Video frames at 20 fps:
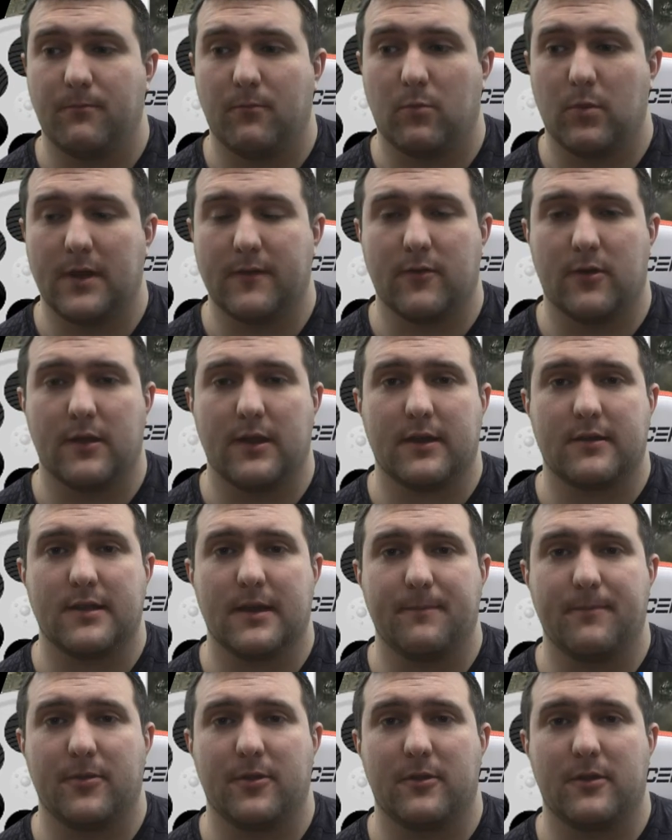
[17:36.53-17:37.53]
whatever our next
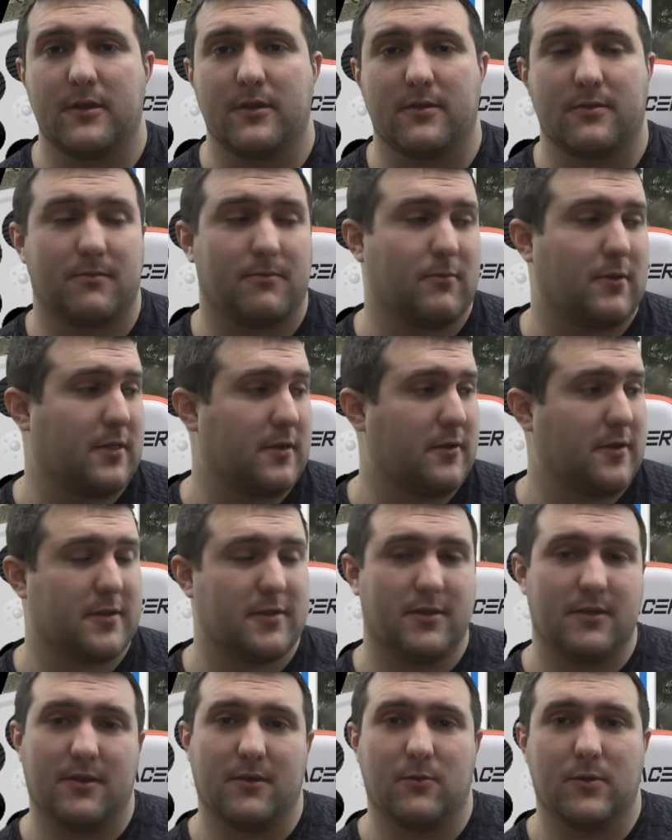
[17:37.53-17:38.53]
upload is, whether
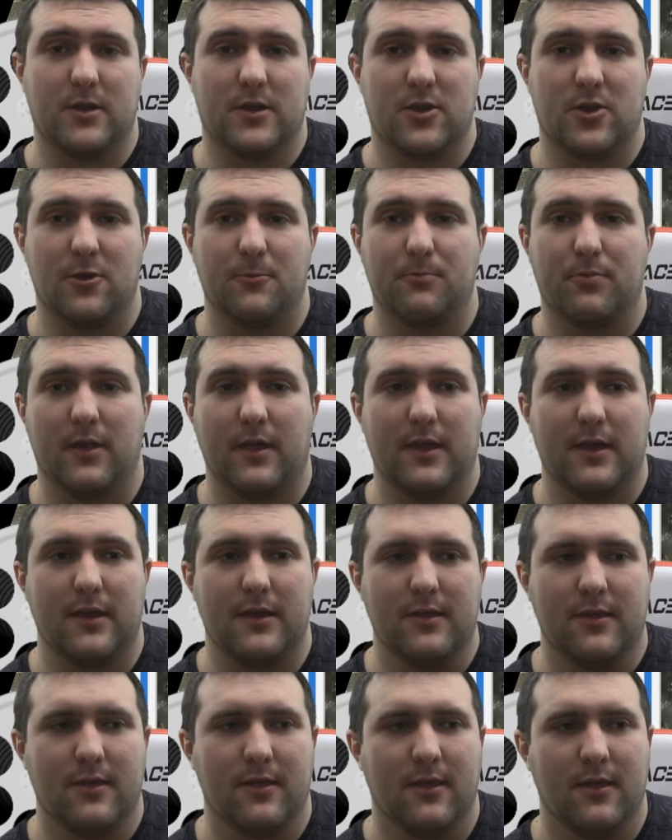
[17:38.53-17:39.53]
it's a WiiCube
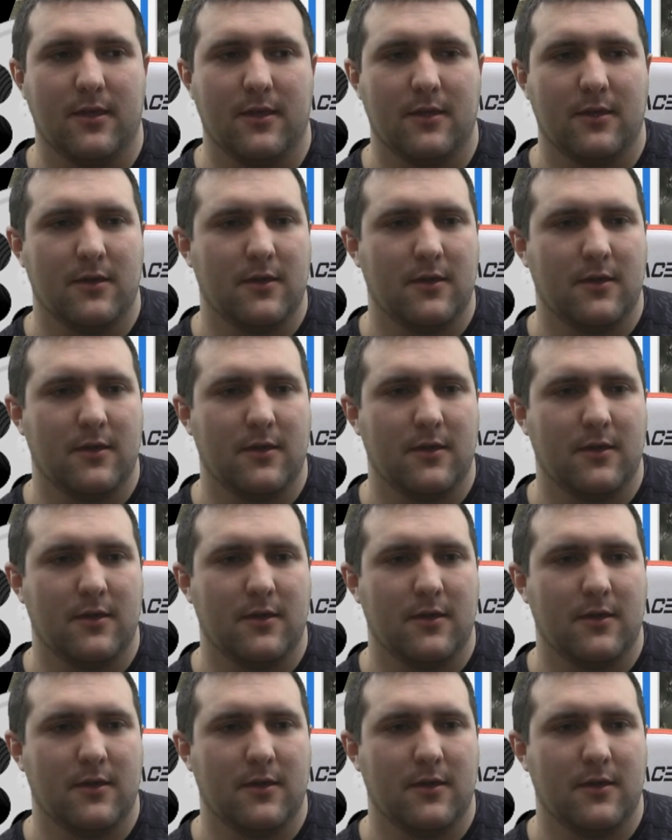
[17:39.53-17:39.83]
Plays,